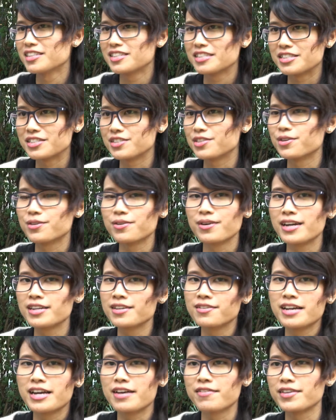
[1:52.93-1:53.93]
So I
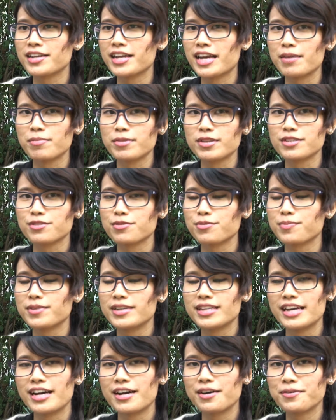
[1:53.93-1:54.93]
don't have any amulets with me
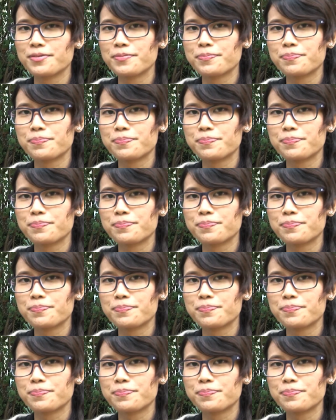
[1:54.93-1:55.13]
now.